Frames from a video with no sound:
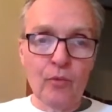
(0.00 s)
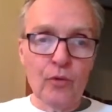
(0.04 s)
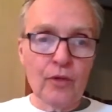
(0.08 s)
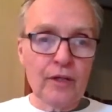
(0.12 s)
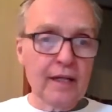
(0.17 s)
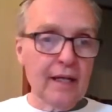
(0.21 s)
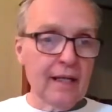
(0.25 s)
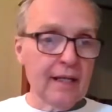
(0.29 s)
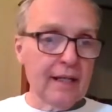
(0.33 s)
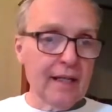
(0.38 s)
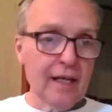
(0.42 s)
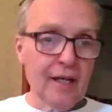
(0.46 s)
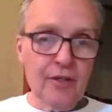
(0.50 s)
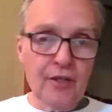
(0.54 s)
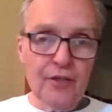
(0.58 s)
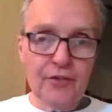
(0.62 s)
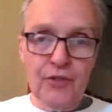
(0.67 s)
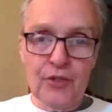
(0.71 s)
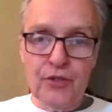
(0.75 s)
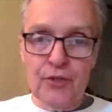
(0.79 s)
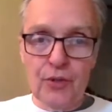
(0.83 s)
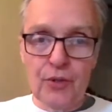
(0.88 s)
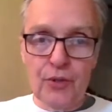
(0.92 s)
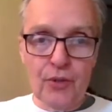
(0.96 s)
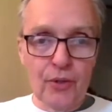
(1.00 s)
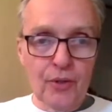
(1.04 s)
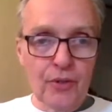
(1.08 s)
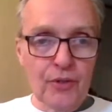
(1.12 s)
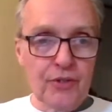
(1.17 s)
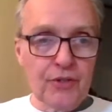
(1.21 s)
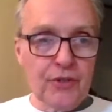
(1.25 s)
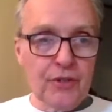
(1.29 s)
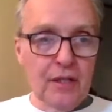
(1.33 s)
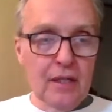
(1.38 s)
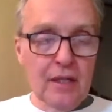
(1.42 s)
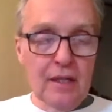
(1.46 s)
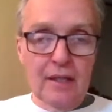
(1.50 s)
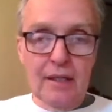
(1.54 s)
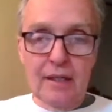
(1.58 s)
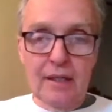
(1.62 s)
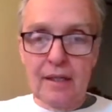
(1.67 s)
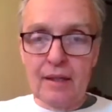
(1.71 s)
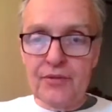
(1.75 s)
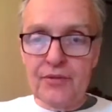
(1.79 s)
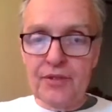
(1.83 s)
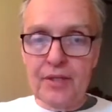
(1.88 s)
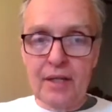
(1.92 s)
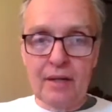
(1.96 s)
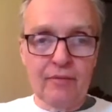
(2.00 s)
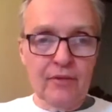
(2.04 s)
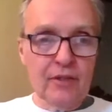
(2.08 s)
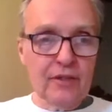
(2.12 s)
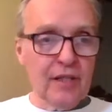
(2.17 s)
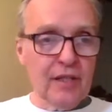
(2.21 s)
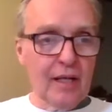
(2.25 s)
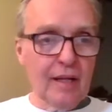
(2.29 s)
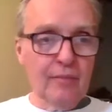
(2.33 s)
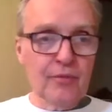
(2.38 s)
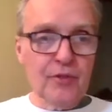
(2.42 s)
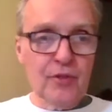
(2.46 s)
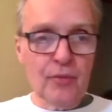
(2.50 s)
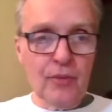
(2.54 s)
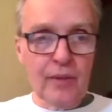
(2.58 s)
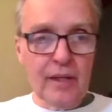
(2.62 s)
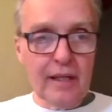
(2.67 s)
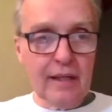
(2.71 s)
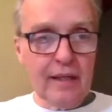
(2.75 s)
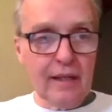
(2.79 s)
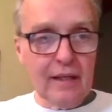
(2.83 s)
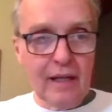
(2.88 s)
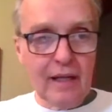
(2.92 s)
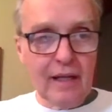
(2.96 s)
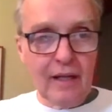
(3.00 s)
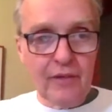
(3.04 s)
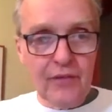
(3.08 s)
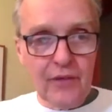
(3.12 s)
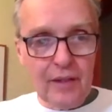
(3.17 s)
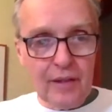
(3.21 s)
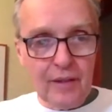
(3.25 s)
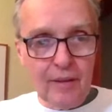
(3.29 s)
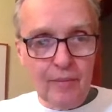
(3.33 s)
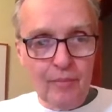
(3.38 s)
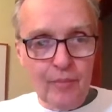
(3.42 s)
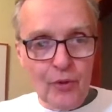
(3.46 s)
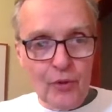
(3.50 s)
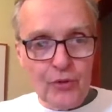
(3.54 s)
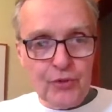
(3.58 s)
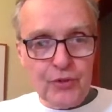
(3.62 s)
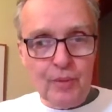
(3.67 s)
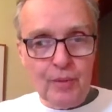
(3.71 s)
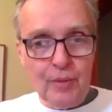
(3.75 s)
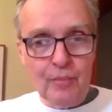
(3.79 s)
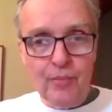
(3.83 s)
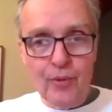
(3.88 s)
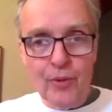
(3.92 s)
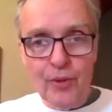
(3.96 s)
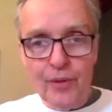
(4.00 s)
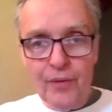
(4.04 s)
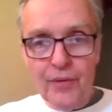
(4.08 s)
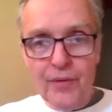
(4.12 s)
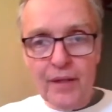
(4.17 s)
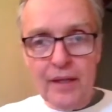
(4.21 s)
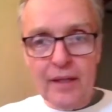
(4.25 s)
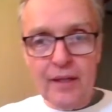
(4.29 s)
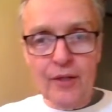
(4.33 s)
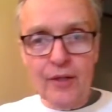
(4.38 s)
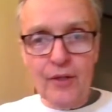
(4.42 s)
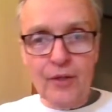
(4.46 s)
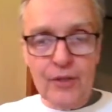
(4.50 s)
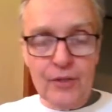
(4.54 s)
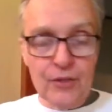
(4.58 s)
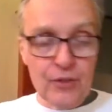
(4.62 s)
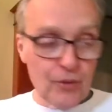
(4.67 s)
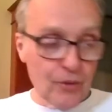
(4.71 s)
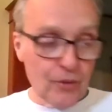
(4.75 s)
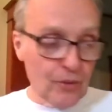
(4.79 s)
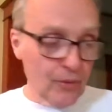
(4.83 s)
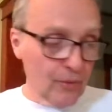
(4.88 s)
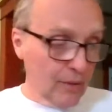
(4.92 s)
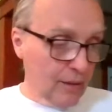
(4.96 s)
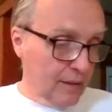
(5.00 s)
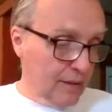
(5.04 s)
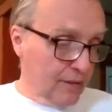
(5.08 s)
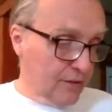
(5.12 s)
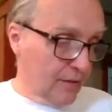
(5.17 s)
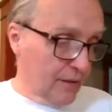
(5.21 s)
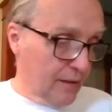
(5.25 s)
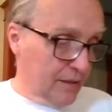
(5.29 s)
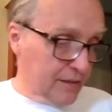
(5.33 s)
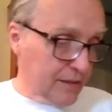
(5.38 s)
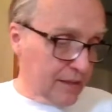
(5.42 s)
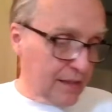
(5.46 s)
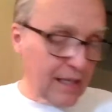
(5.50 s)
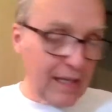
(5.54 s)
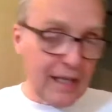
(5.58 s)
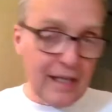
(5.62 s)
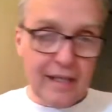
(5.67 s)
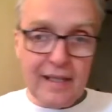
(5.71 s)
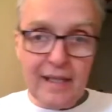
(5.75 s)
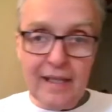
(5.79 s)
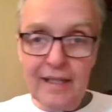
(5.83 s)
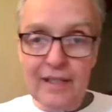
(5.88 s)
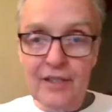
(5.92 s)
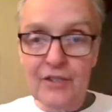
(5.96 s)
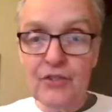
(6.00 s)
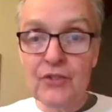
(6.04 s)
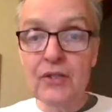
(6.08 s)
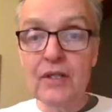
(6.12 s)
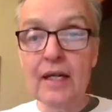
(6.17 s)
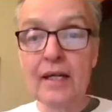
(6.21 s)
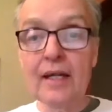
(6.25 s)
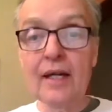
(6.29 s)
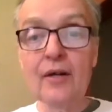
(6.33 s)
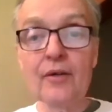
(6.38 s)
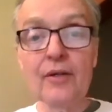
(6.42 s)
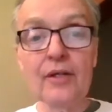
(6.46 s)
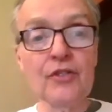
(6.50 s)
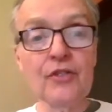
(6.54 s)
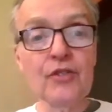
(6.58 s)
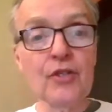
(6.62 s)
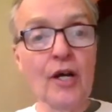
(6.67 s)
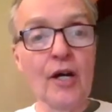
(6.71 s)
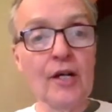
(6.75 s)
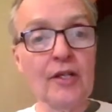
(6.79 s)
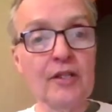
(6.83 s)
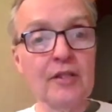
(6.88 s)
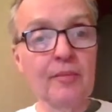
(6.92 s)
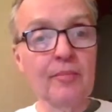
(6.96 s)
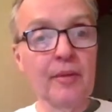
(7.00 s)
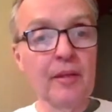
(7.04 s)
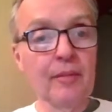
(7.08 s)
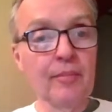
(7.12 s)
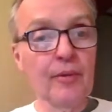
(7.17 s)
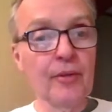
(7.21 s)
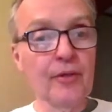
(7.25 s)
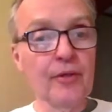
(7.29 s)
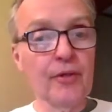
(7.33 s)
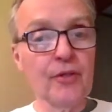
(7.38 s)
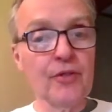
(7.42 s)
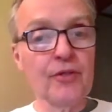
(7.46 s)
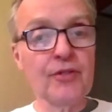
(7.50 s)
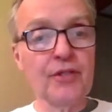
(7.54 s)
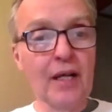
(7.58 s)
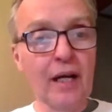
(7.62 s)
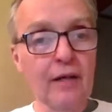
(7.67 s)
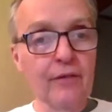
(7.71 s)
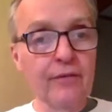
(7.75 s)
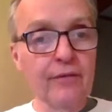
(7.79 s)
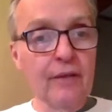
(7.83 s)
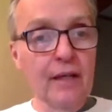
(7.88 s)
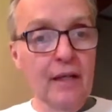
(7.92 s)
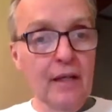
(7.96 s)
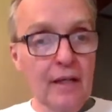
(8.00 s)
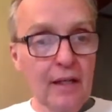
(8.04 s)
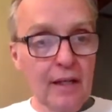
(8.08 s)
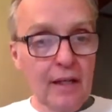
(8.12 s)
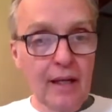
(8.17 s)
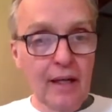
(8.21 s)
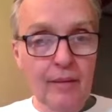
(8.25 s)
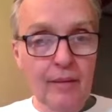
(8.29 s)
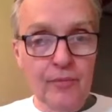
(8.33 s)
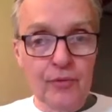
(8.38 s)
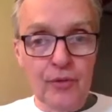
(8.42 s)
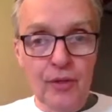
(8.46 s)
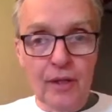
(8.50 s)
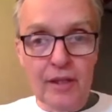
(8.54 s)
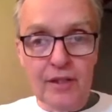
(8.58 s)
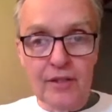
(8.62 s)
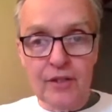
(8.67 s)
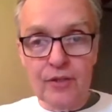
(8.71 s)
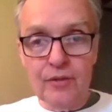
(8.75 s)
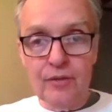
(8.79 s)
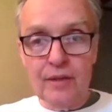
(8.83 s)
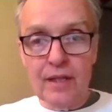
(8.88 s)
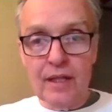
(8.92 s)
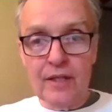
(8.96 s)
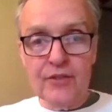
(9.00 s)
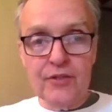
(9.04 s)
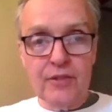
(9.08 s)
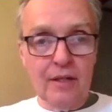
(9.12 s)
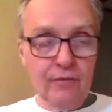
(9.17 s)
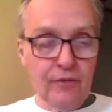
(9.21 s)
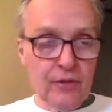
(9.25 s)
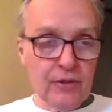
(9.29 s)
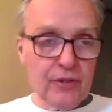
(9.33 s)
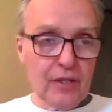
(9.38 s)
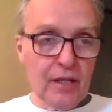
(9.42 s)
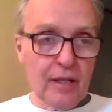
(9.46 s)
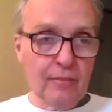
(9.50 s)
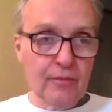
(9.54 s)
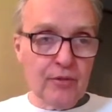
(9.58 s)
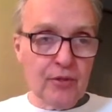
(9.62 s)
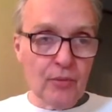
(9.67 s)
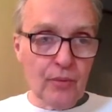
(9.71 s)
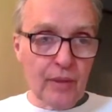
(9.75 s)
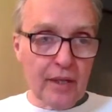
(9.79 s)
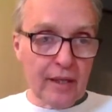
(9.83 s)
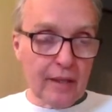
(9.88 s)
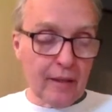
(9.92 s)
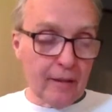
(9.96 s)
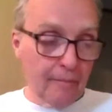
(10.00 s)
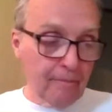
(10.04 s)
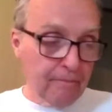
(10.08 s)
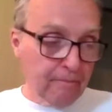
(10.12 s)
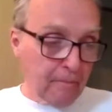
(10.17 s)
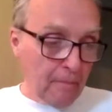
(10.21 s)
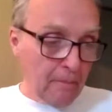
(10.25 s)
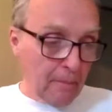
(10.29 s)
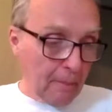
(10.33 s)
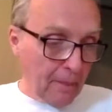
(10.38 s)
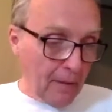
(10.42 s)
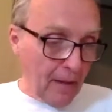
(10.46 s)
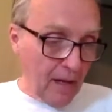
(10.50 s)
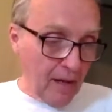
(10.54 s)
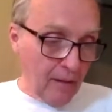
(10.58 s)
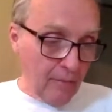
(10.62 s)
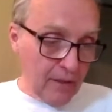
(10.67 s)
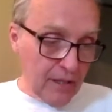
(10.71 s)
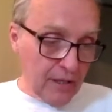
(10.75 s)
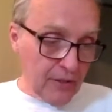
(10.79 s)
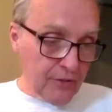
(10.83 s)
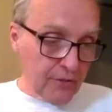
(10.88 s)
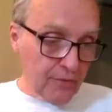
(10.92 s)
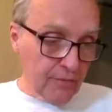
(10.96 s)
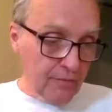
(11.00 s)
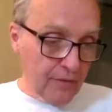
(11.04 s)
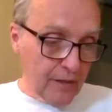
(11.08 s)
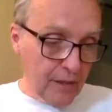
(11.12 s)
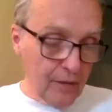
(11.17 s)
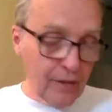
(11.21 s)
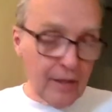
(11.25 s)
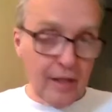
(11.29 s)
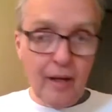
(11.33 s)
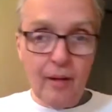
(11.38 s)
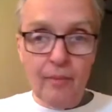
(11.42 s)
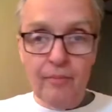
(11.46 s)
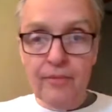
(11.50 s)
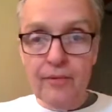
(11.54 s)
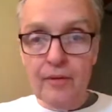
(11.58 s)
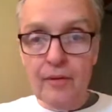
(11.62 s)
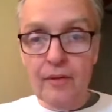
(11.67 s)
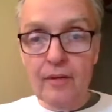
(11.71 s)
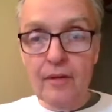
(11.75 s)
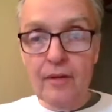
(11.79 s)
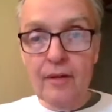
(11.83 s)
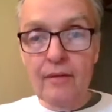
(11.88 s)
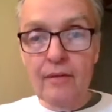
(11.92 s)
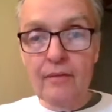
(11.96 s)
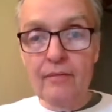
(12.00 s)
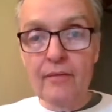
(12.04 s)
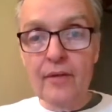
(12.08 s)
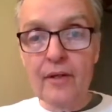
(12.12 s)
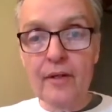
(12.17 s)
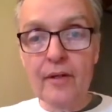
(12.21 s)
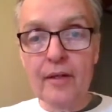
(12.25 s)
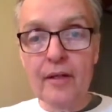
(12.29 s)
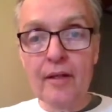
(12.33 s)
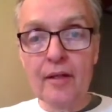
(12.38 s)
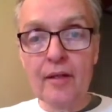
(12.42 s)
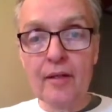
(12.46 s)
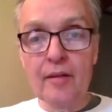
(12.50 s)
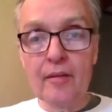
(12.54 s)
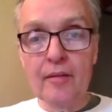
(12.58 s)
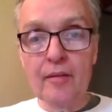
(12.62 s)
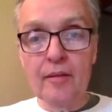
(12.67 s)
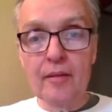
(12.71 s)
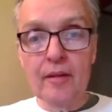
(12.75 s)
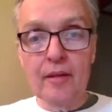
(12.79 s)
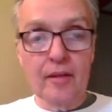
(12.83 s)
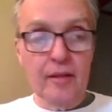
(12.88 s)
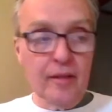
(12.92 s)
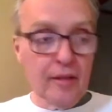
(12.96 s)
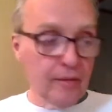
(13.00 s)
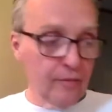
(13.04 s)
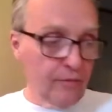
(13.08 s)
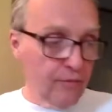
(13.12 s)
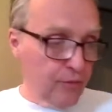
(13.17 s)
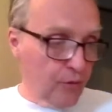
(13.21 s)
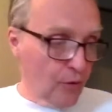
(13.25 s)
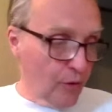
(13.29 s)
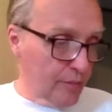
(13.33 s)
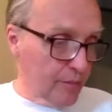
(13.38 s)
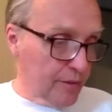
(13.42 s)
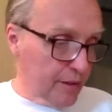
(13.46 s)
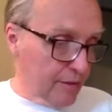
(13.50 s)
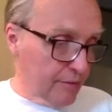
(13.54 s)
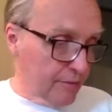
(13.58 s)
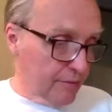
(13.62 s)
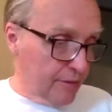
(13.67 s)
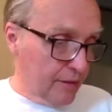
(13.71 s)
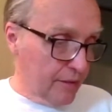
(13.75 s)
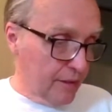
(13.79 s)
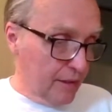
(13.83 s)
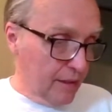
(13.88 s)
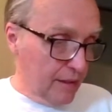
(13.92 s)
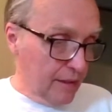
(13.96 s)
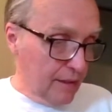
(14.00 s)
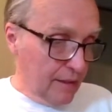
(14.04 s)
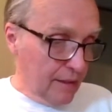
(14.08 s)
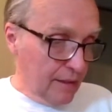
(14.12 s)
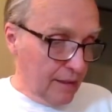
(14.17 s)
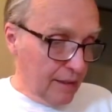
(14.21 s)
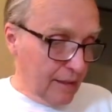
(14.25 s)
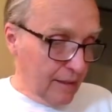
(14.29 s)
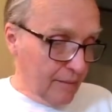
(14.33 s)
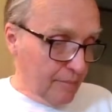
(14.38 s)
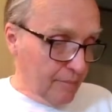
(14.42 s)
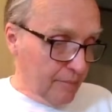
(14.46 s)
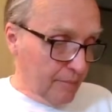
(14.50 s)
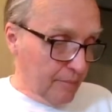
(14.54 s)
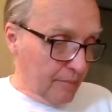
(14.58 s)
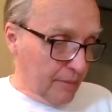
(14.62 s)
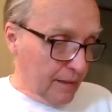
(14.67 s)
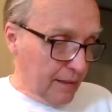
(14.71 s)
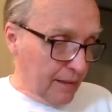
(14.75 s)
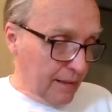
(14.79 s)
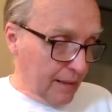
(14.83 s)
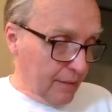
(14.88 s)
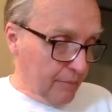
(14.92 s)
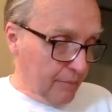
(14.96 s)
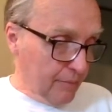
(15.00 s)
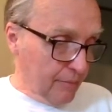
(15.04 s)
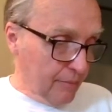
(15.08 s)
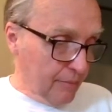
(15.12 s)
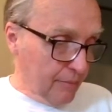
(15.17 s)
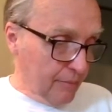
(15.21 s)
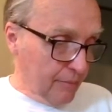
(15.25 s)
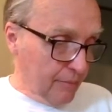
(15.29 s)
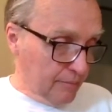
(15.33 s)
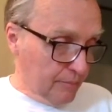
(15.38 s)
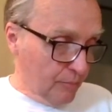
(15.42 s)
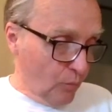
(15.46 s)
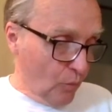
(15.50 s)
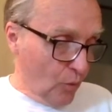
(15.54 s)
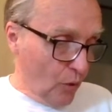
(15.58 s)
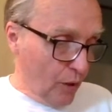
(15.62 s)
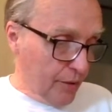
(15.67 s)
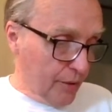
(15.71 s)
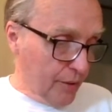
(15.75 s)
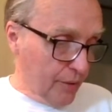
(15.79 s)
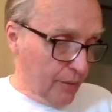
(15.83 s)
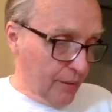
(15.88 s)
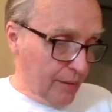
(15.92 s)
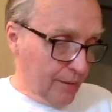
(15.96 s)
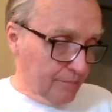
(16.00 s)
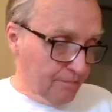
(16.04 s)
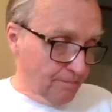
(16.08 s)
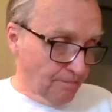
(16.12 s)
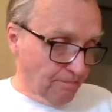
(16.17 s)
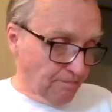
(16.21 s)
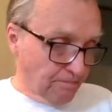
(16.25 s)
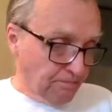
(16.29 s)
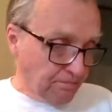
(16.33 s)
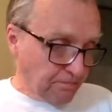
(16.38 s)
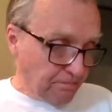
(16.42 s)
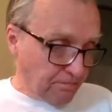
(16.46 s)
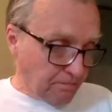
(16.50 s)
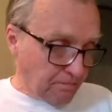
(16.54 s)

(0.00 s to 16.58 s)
We're getting out at the doors several times a week, and I think the most important thing you can do as a candidate is get out and talk to people yourself. I'm trying to do that several times a week, and it's very helpful, very informative, and I want to